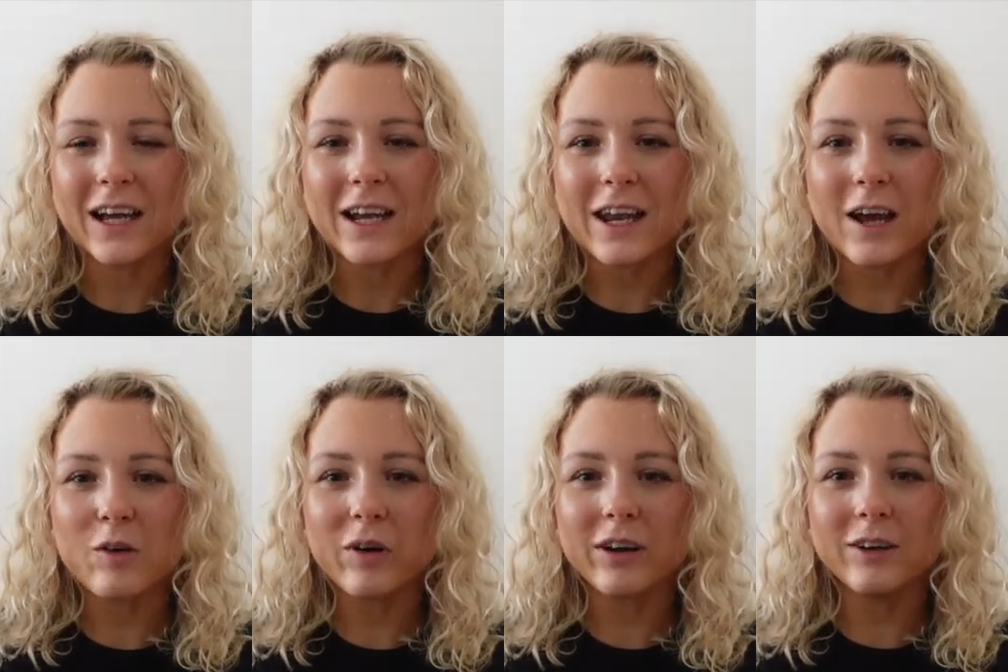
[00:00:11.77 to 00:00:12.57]

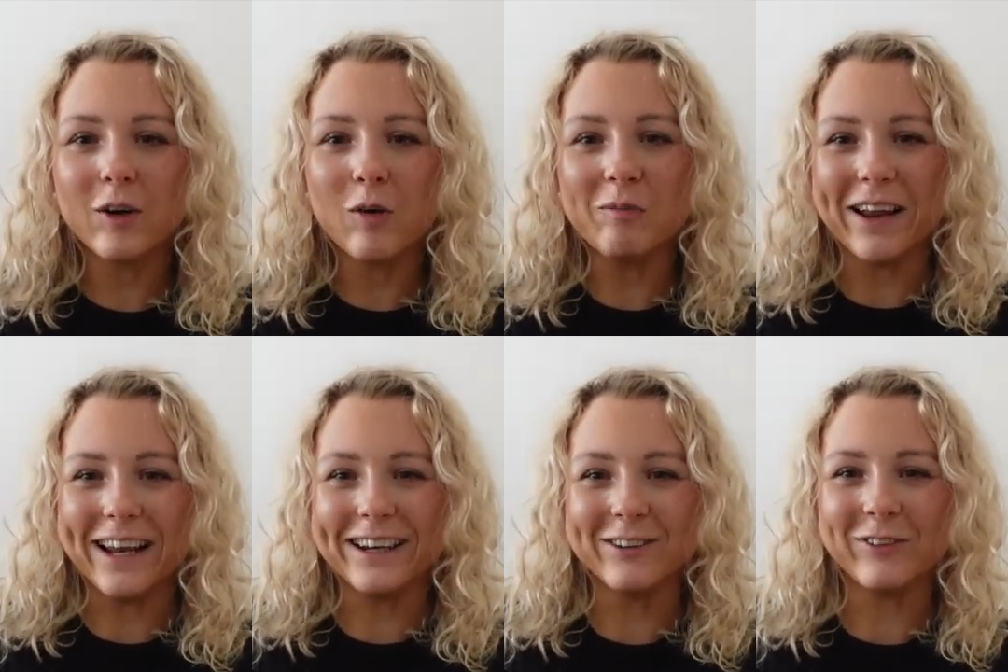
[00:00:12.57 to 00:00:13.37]
Now, not
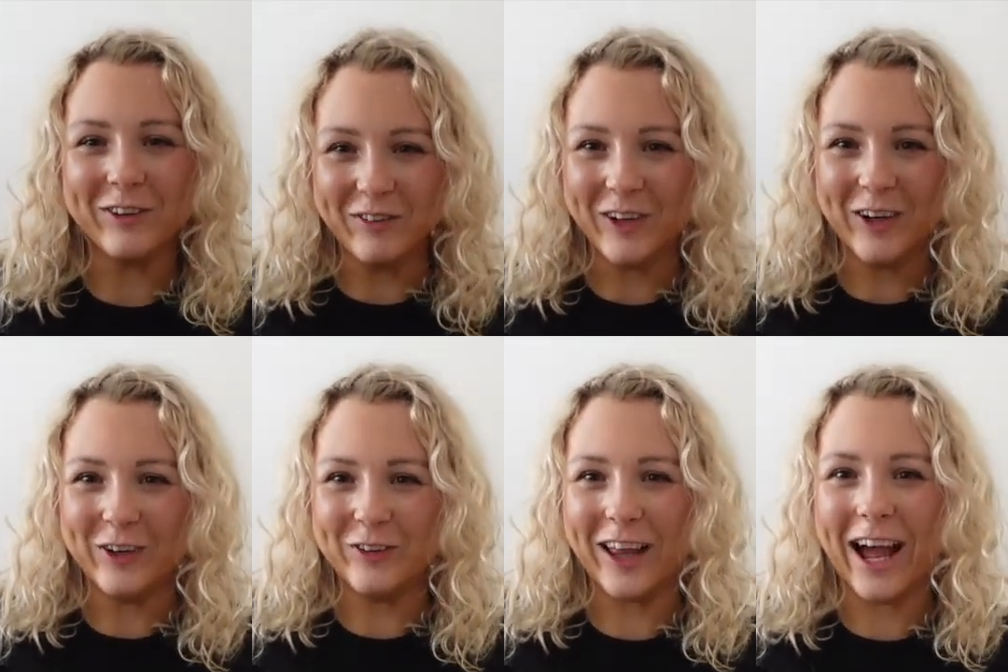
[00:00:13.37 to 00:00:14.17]
many of you
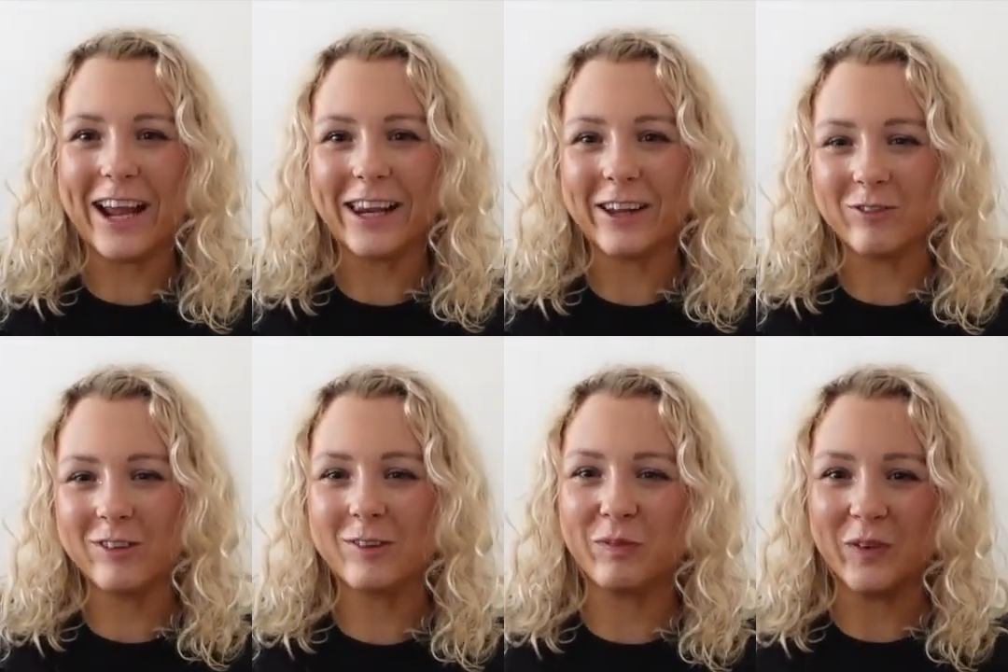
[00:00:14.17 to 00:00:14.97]
know that I love
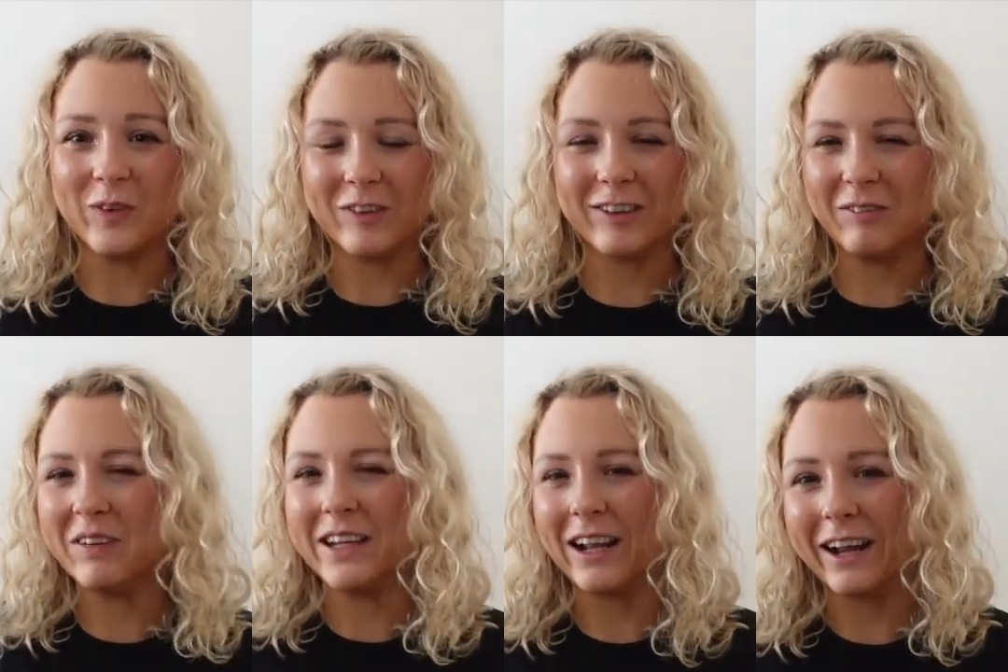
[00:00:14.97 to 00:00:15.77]
sports. I
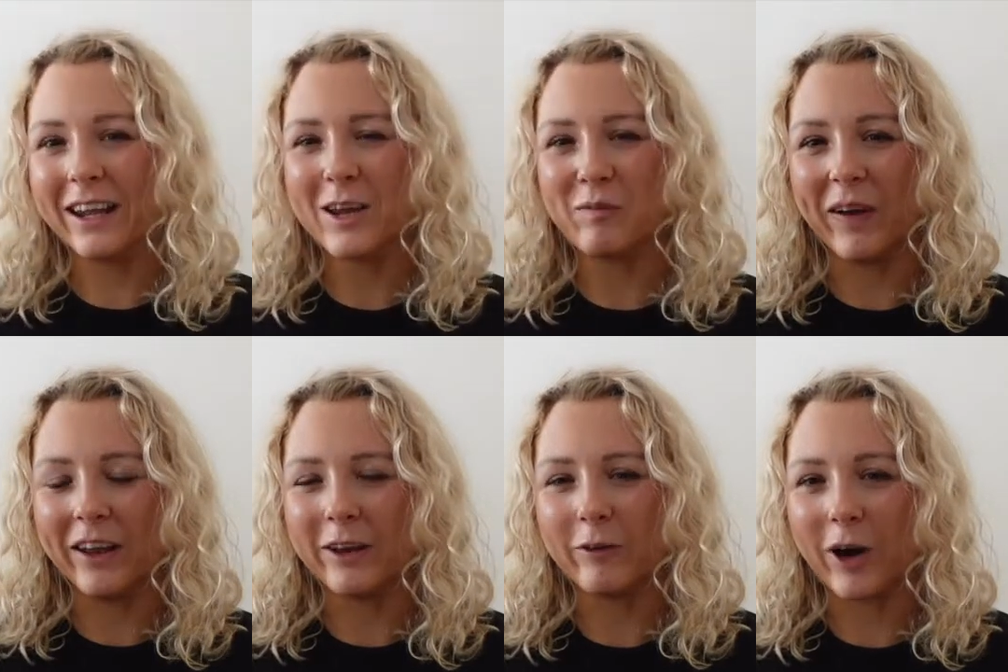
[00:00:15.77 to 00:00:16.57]
mean, I keep it
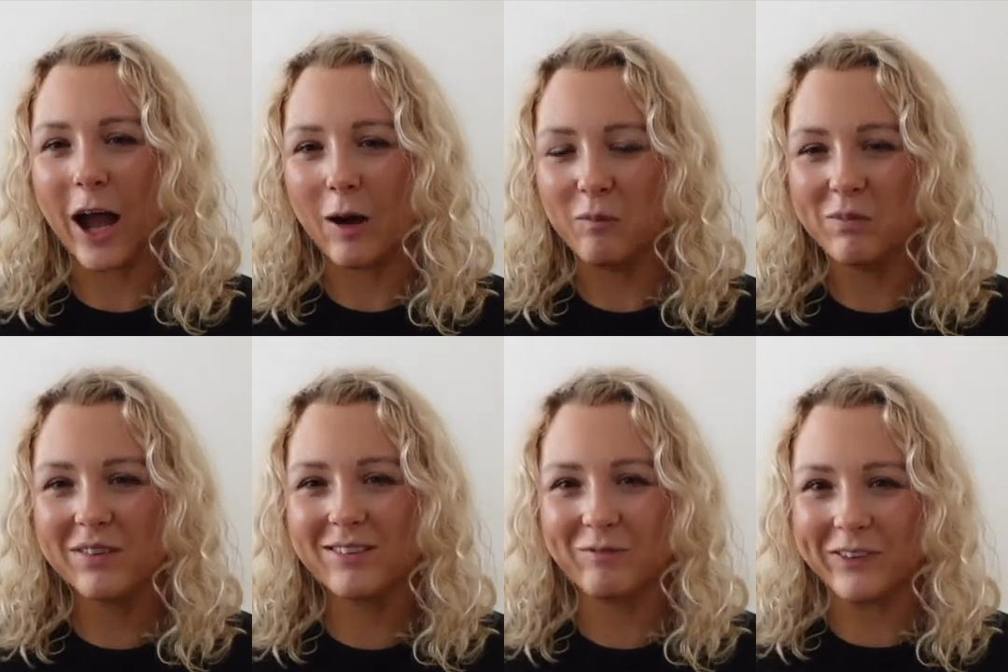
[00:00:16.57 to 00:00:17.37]
under
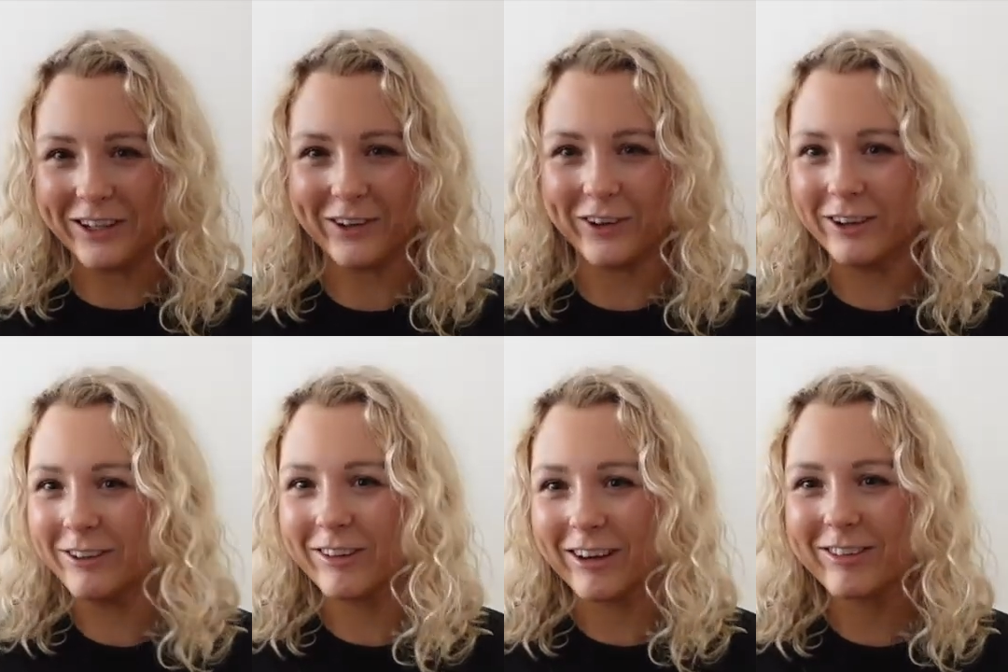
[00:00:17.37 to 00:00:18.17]
wraps
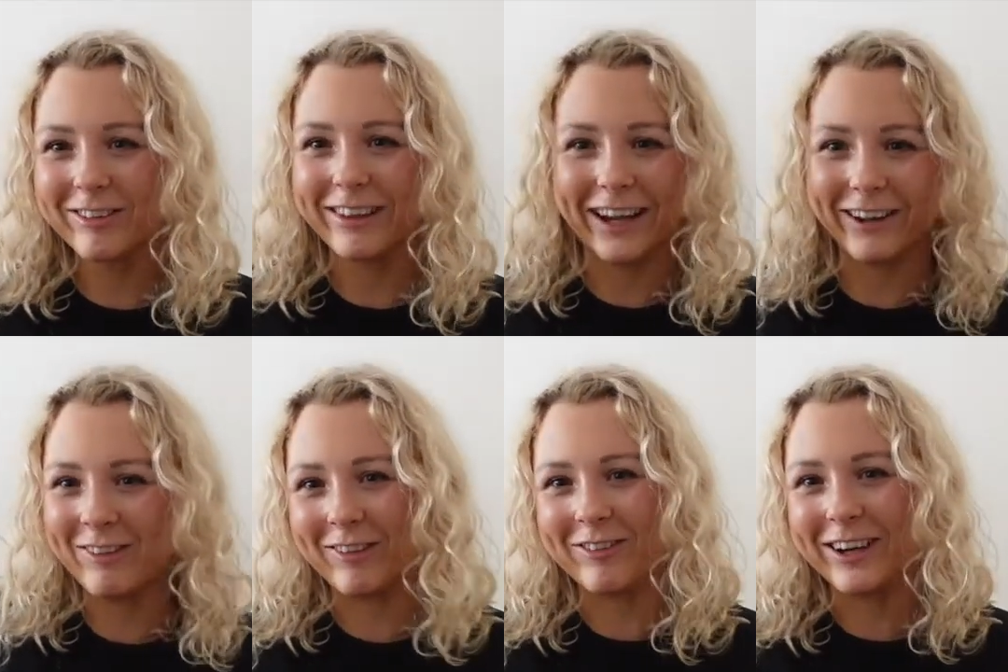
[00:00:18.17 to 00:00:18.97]
because I just think it's
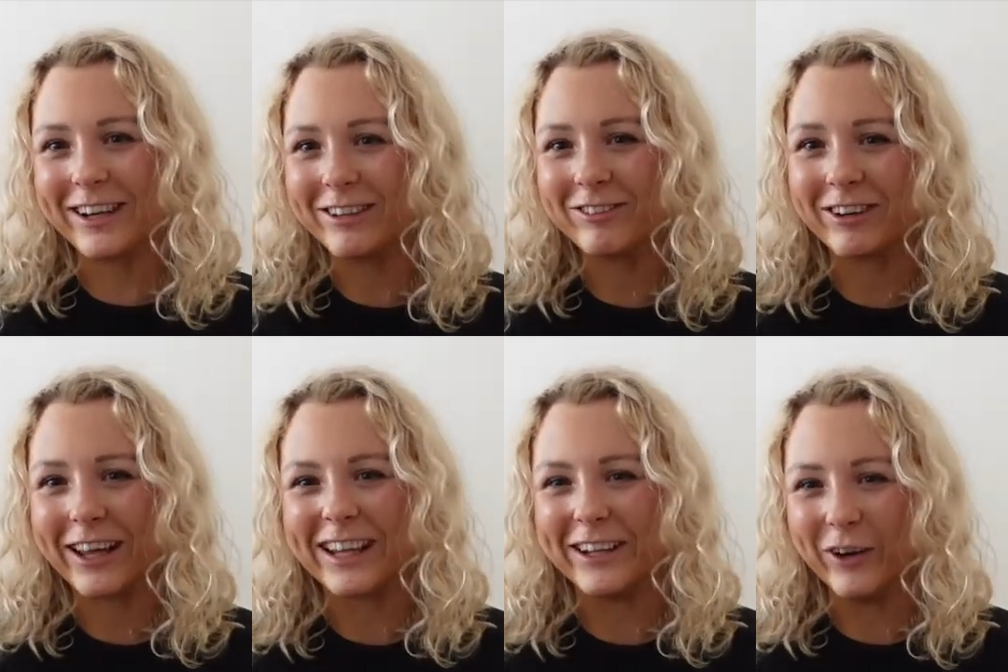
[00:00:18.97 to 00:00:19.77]
such a cliche,
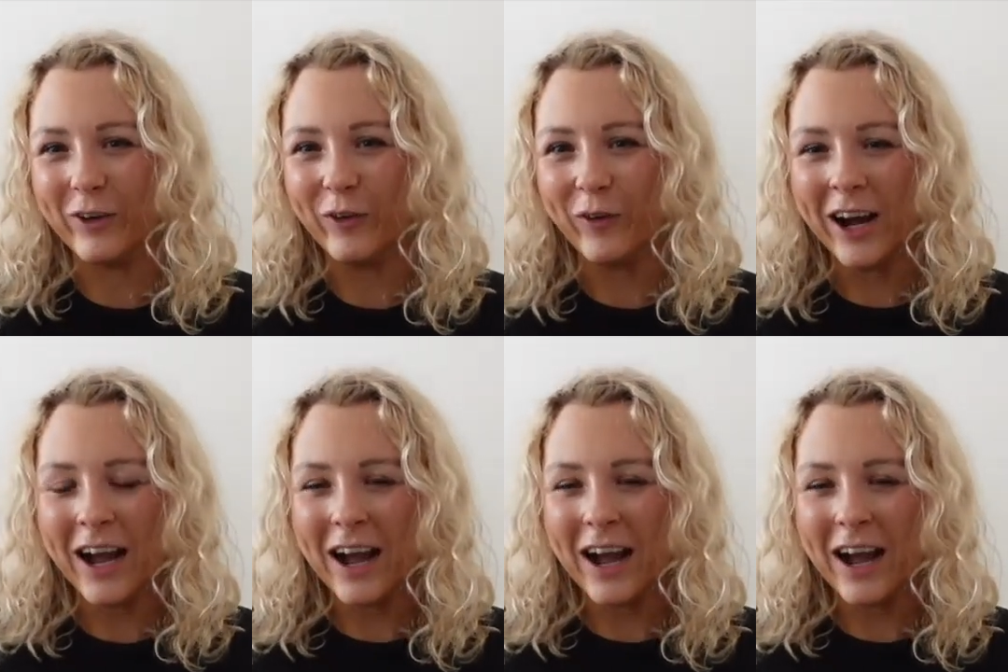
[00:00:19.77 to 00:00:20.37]
you know.